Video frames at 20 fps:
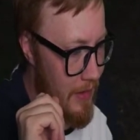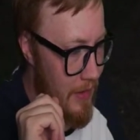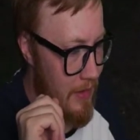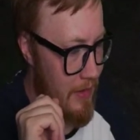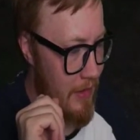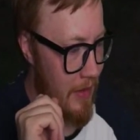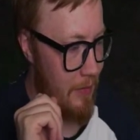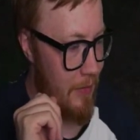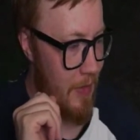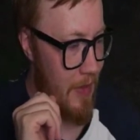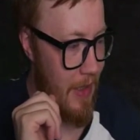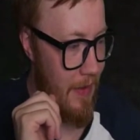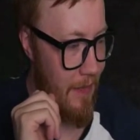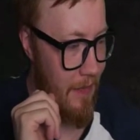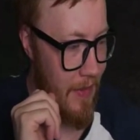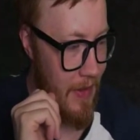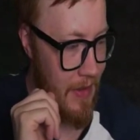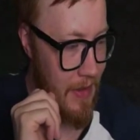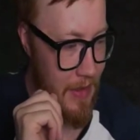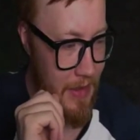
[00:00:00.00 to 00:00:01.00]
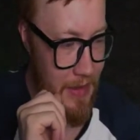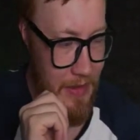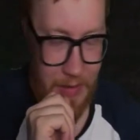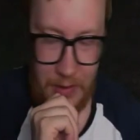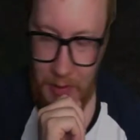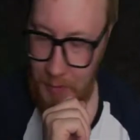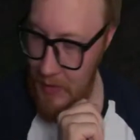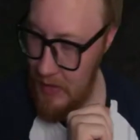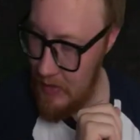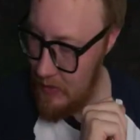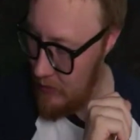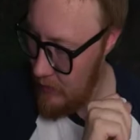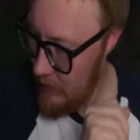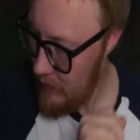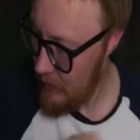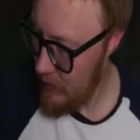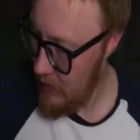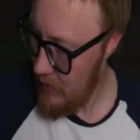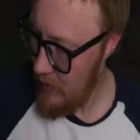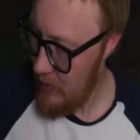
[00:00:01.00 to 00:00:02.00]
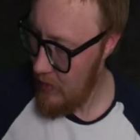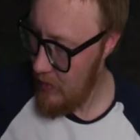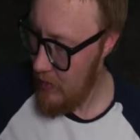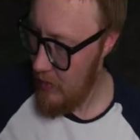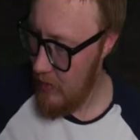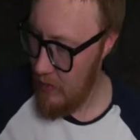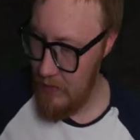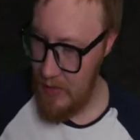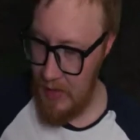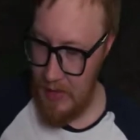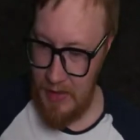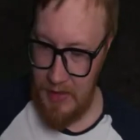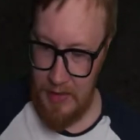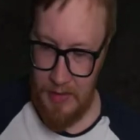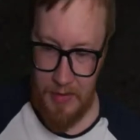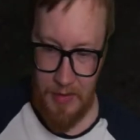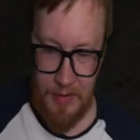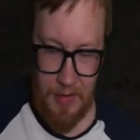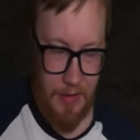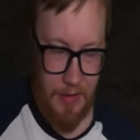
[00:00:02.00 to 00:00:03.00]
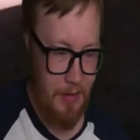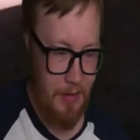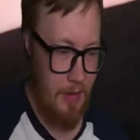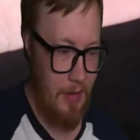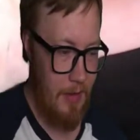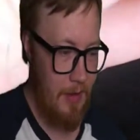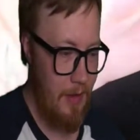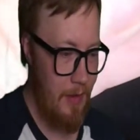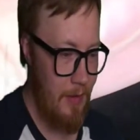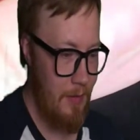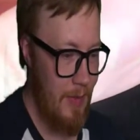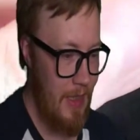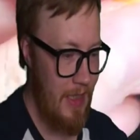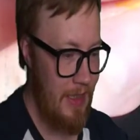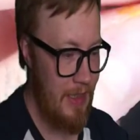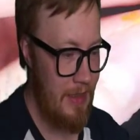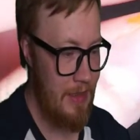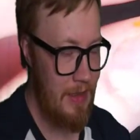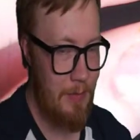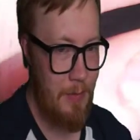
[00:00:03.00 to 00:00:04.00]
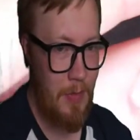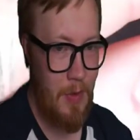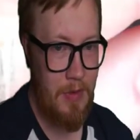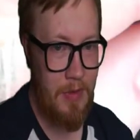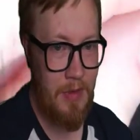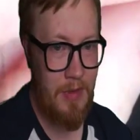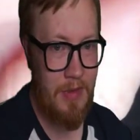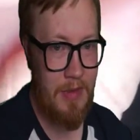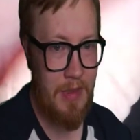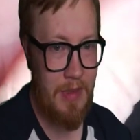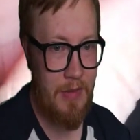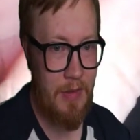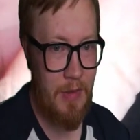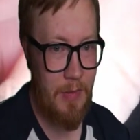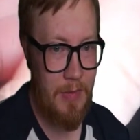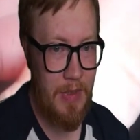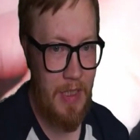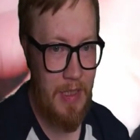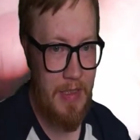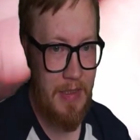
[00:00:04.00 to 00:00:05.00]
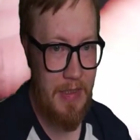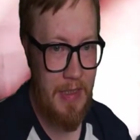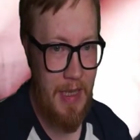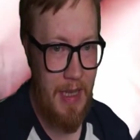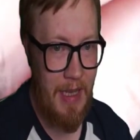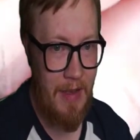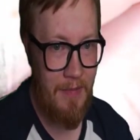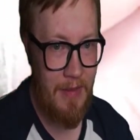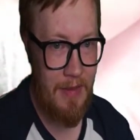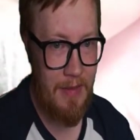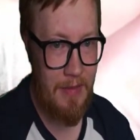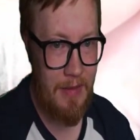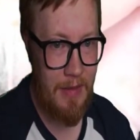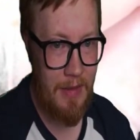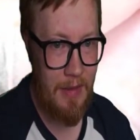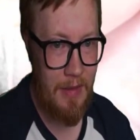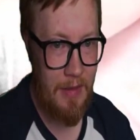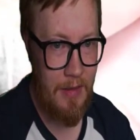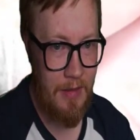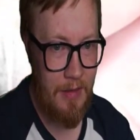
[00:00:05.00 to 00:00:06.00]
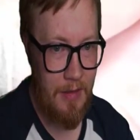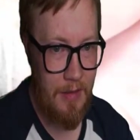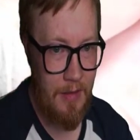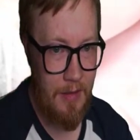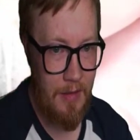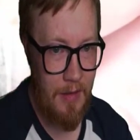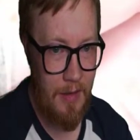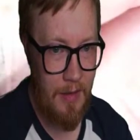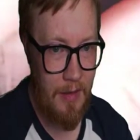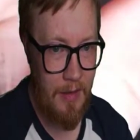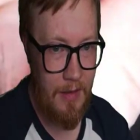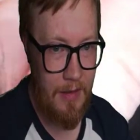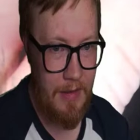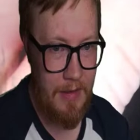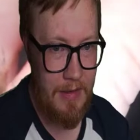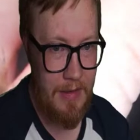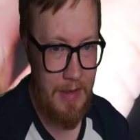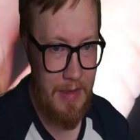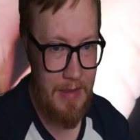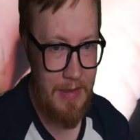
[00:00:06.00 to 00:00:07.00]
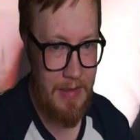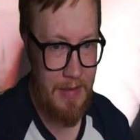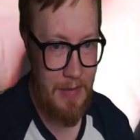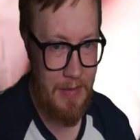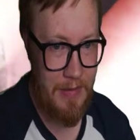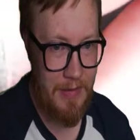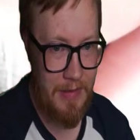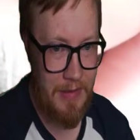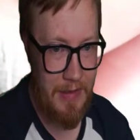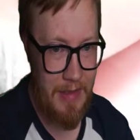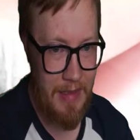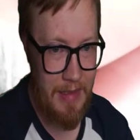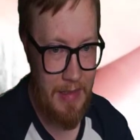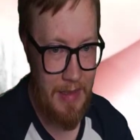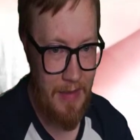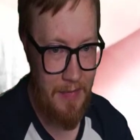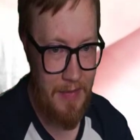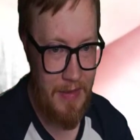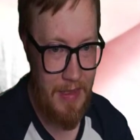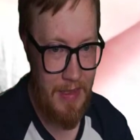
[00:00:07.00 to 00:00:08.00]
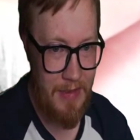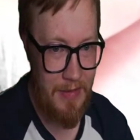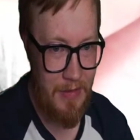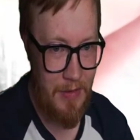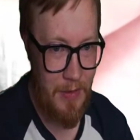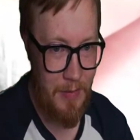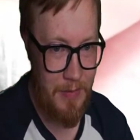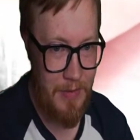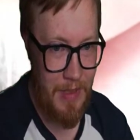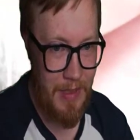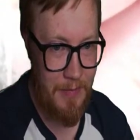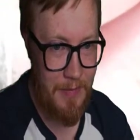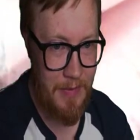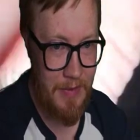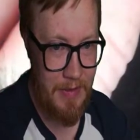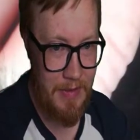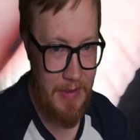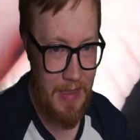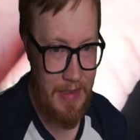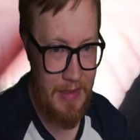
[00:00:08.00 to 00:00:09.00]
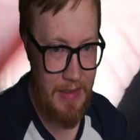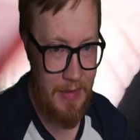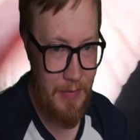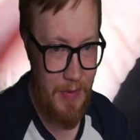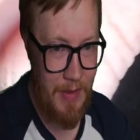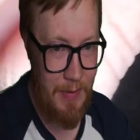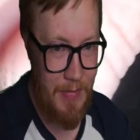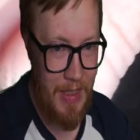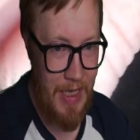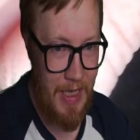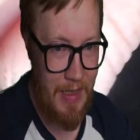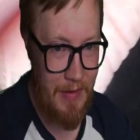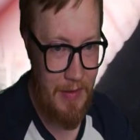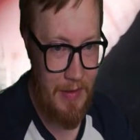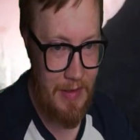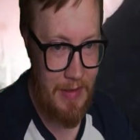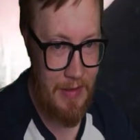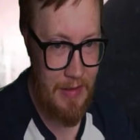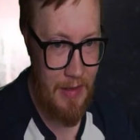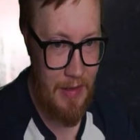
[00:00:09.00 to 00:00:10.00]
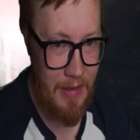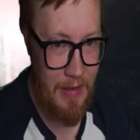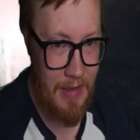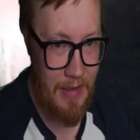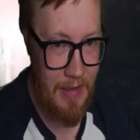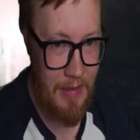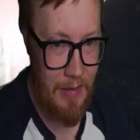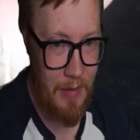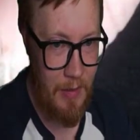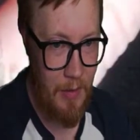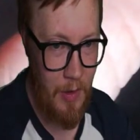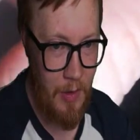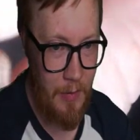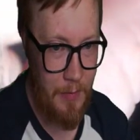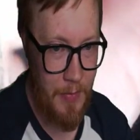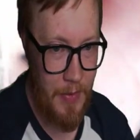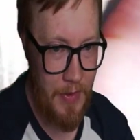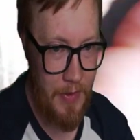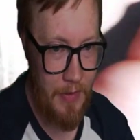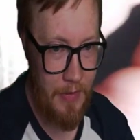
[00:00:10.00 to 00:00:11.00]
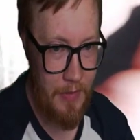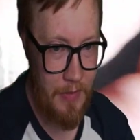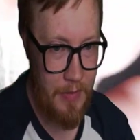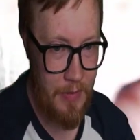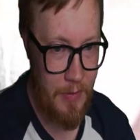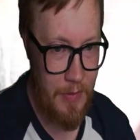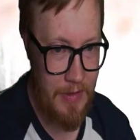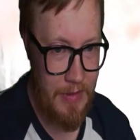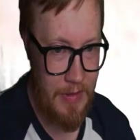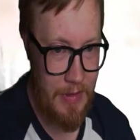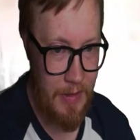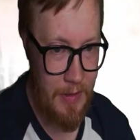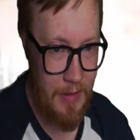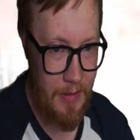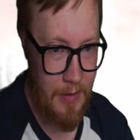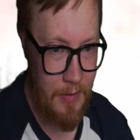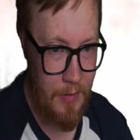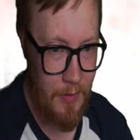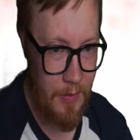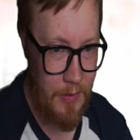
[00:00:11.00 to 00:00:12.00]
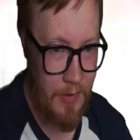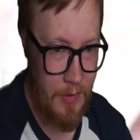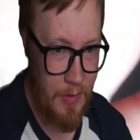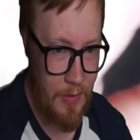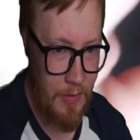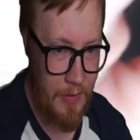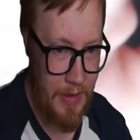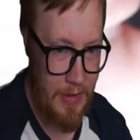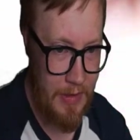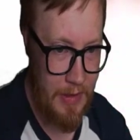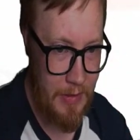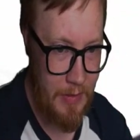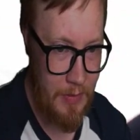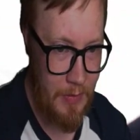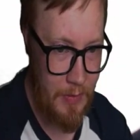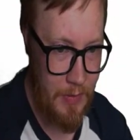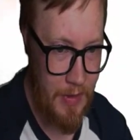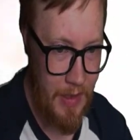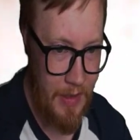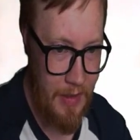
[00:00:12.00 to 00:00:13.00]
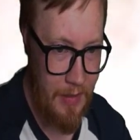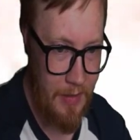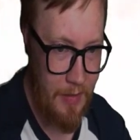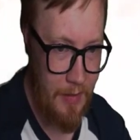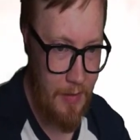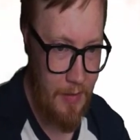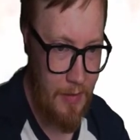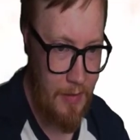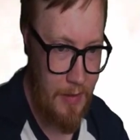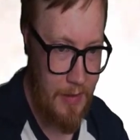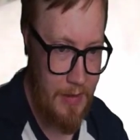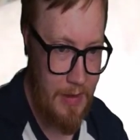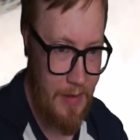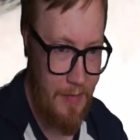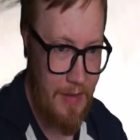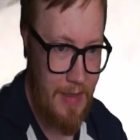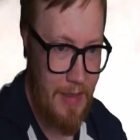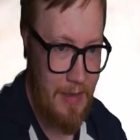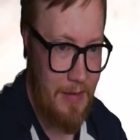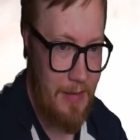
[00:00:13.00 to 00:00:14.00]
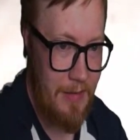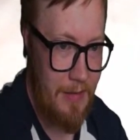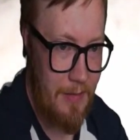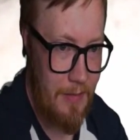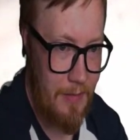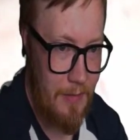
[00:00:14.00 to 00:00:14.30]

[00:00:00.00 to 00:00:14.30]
like that, but I think it is coming to how they are making the bottles, and sometimes they haven't. It is not sealed. I've seen sometimes this rim here is a little up, so it's not connected to the. Let's see if I can.